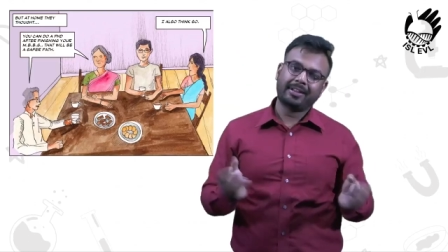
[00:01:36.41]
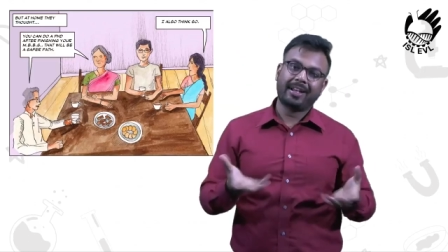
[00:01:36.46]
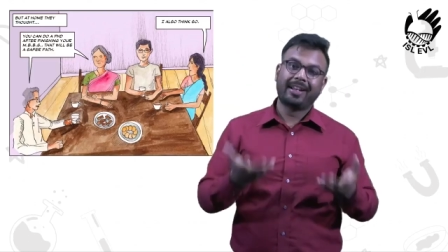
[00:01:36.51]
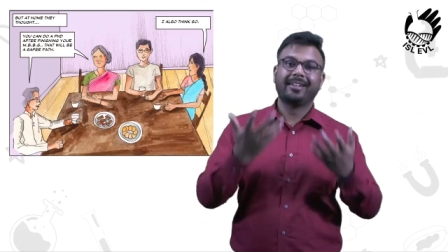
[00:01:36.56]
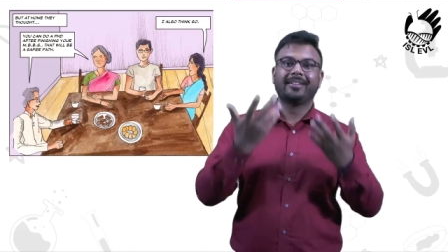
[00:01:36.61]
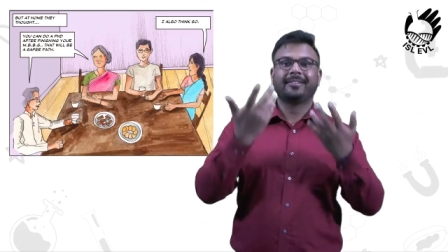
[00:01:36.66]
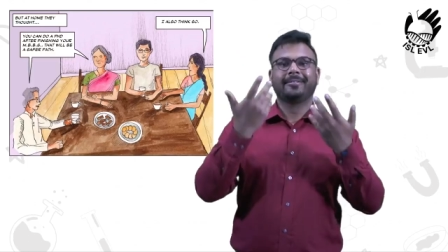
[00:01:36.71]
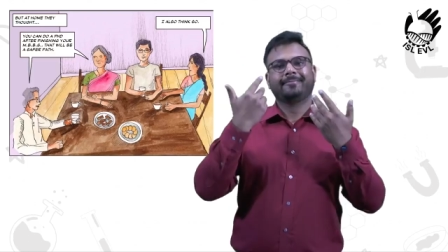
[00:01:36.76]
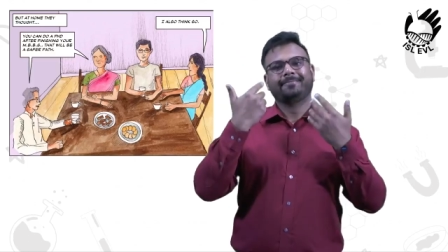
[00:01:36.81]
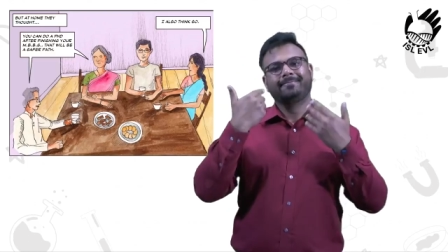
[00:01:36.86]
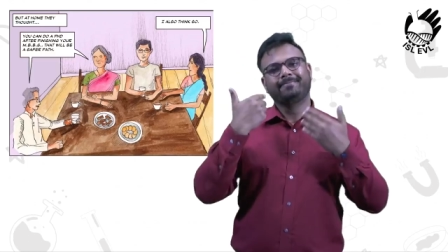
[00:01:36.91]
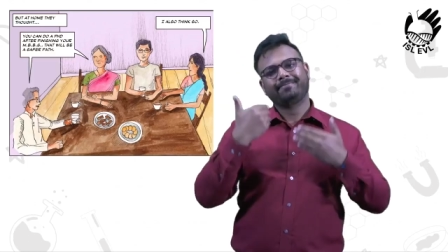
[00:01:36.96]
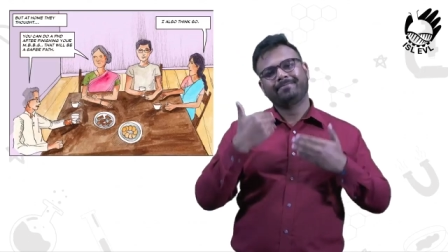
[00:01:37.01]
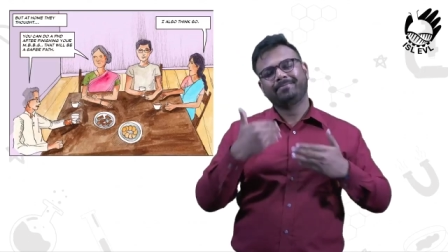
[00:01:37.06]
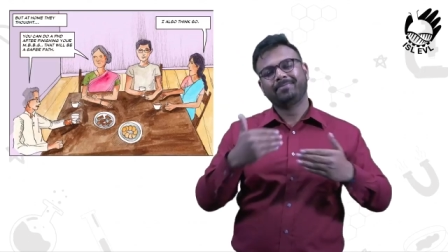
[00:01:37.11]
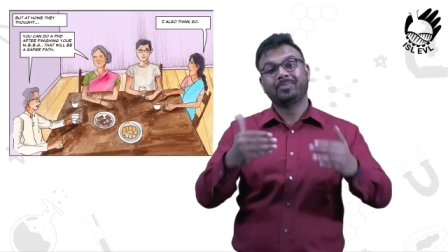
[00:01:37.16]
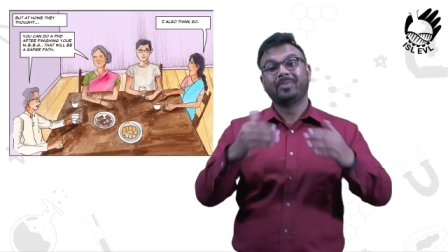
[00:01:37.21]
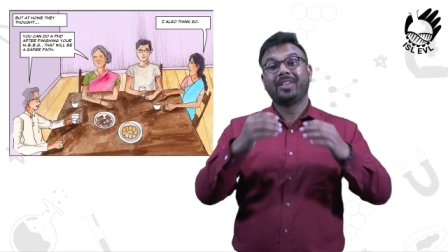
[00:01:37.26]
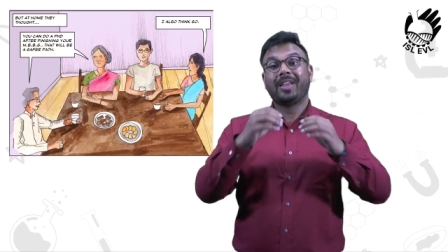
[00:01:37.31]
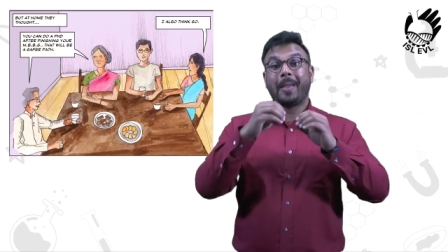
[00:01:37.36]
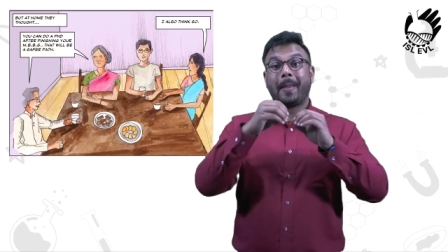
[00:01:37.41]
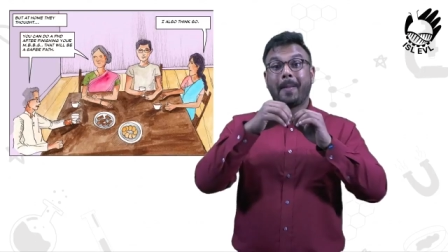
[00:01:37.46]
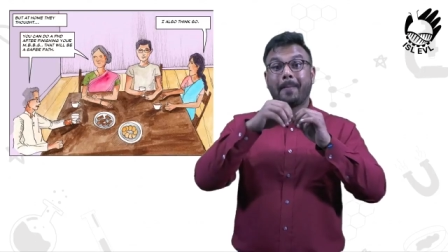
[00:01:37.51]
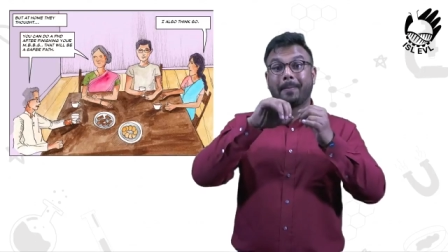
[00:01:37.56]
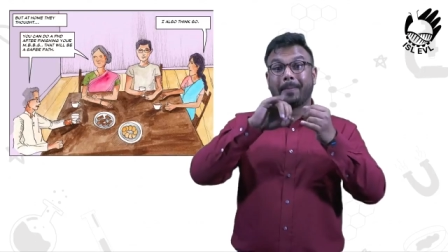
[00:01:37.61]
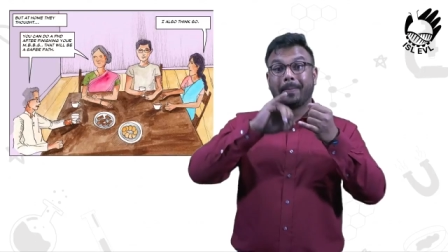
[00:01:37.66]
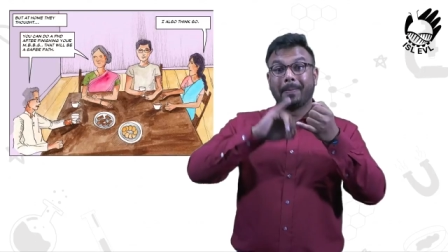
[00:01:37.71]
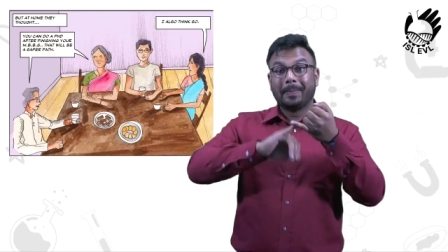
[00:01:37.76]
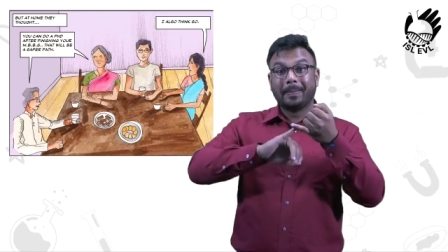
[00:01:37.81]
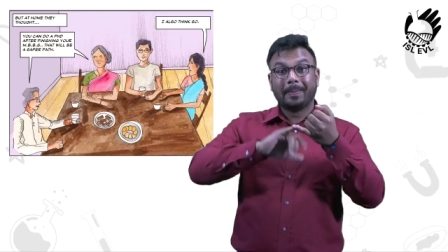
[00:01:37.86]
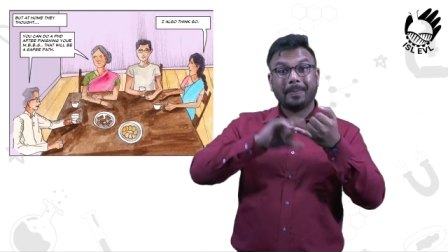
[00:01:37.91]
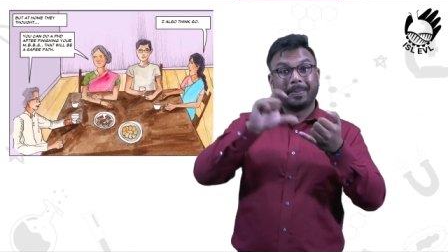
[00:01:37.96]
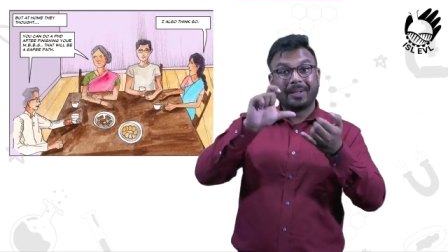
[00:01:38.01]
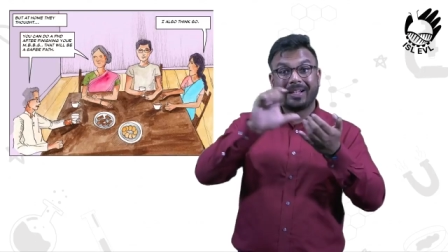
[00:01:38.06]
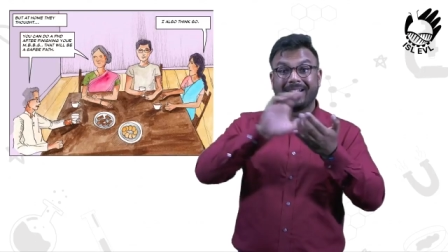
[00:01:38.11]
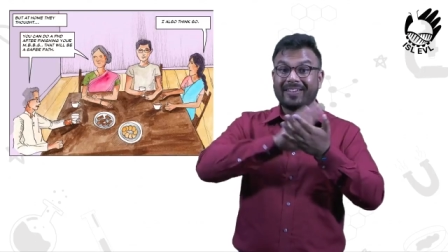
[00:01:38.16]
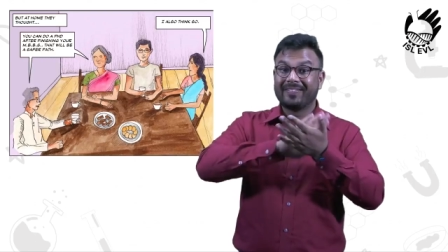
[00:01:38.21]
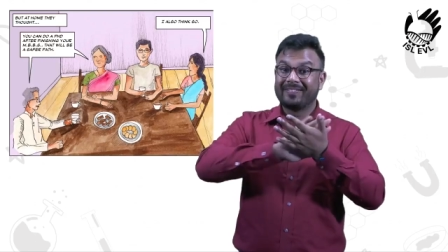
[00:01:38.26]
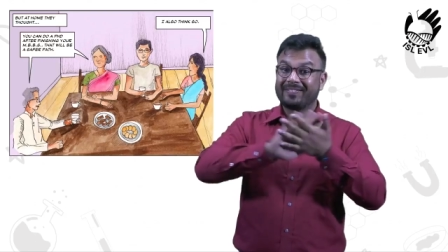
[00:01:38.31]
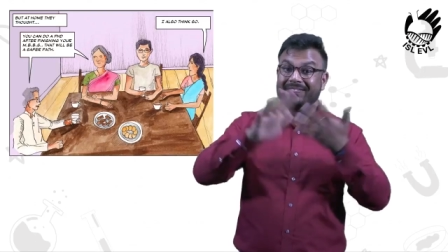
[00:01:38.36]
applied
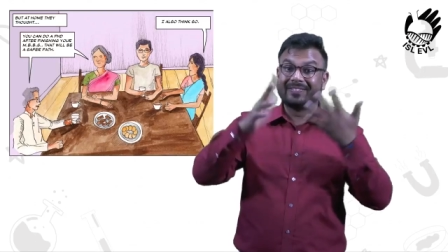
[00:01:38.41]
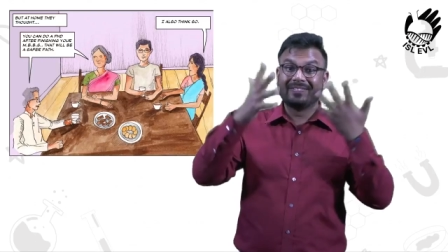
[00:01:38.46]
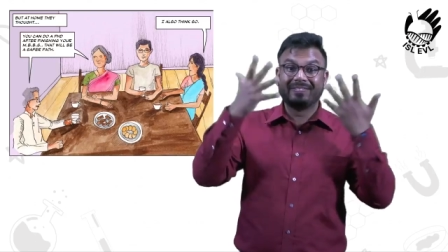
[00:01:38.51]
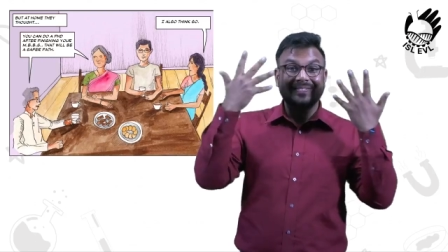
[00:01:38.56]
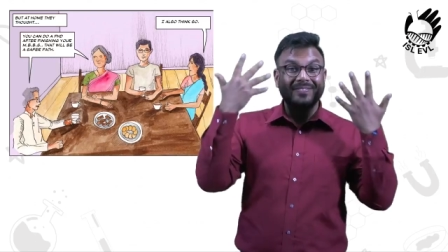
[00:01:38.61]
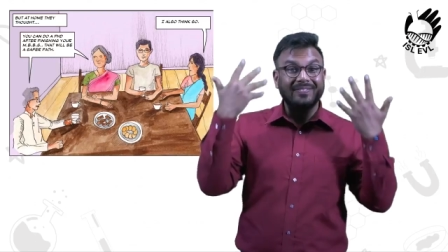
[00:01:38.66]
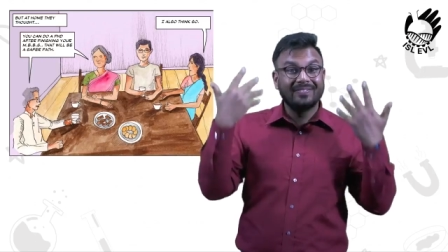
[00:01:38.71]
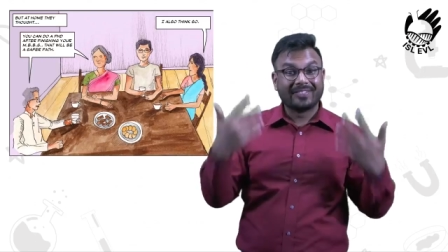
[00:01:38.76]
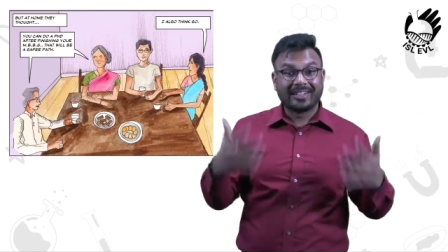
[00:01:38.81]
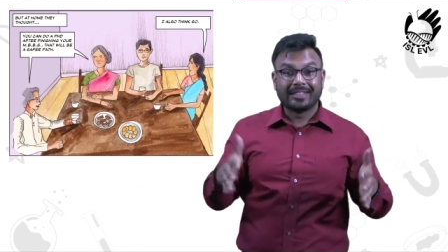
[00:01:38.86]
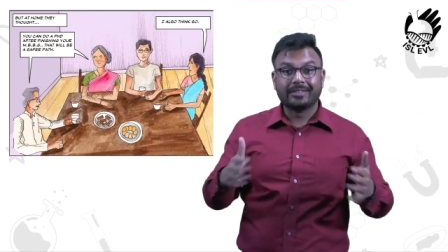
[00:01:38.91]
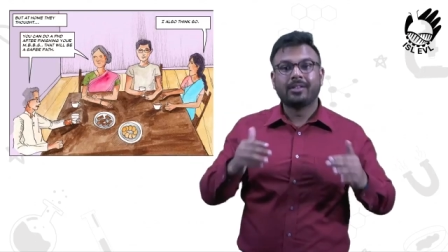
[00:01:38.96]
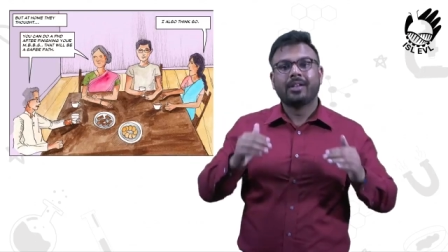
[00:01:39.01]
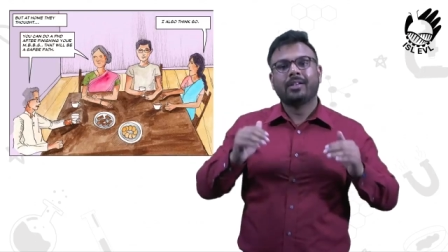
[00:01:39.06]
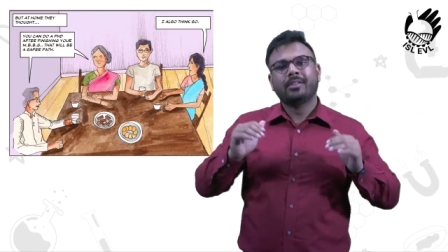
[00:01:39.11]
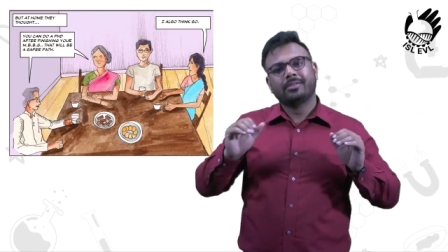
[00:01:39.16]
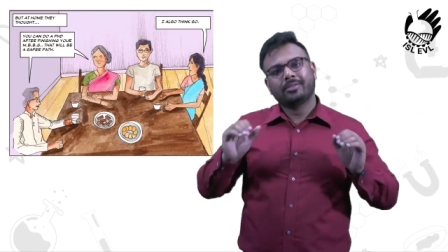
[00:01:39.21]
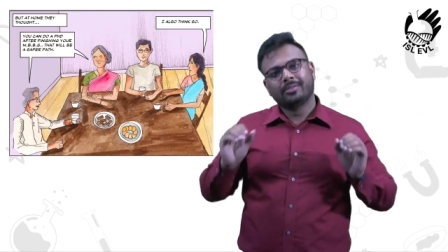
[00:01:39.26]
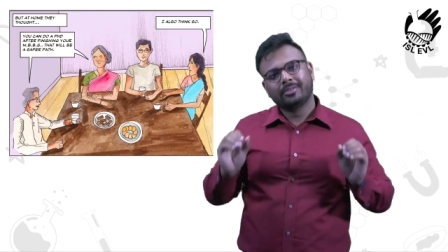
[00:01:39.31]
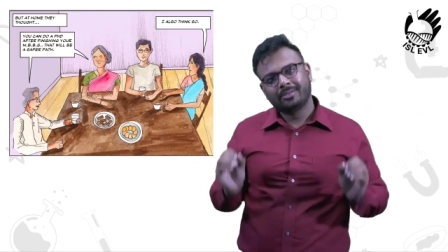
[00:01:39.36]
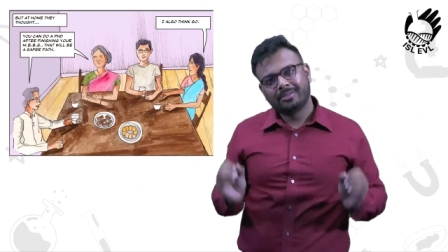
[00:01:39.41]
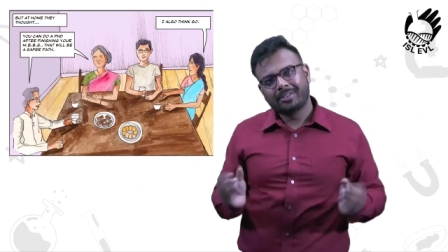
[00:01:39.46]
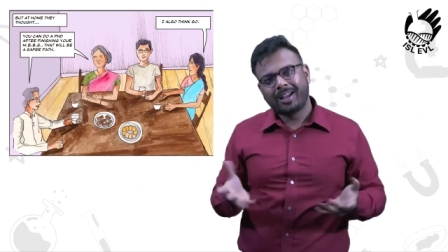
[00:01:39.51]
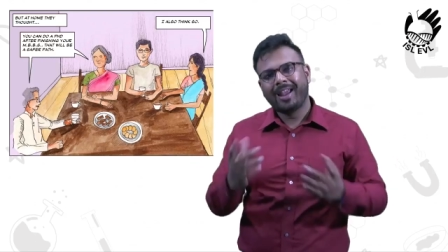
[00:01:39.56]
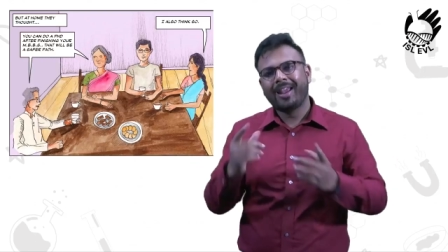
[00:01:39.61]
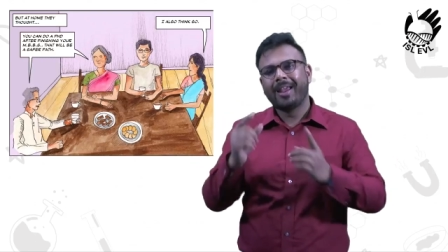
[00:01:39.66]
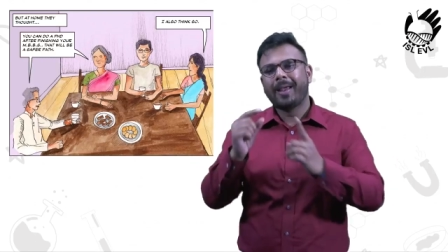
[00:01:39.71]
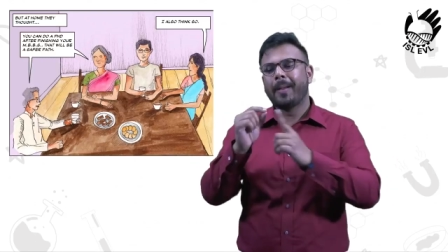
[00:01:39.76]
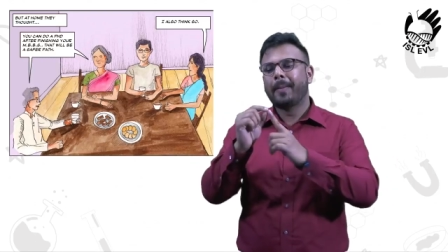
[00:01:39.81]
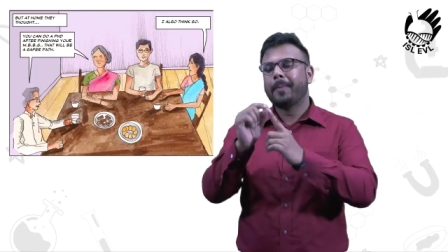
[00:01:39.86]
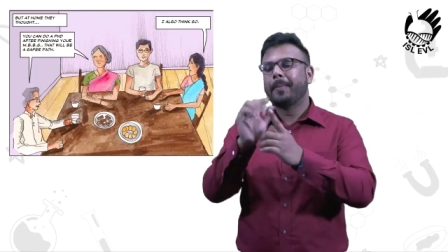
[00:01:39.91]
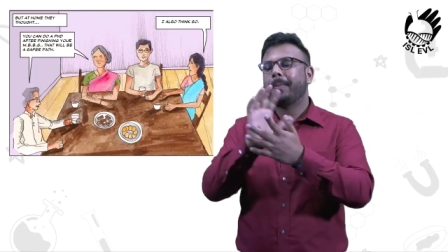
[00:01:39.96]
at the CSIR.